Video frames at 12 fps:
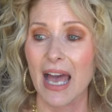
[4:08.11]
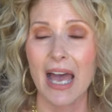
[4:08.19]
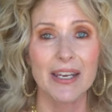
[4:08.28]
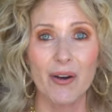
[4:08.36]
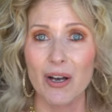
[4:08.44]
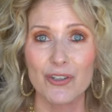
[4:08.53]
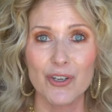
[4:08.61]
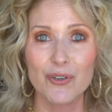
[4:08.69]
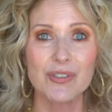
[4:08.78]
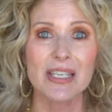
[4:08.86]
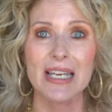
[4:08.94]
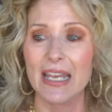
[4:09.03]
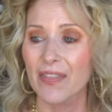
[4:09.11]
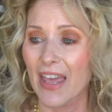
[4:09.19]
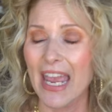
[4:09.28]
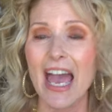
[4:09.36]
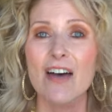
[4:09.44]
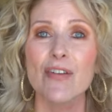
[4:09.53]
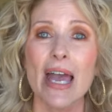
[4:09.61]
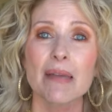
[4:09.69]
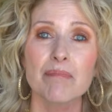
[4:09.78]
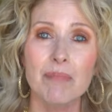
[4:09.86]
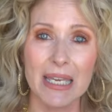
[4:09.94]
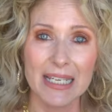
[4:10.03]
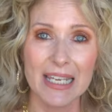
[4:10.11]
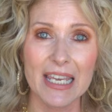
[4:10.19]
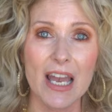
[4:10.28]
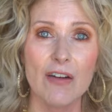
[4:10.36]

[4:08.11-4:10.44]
I know I'll use it and they have a mini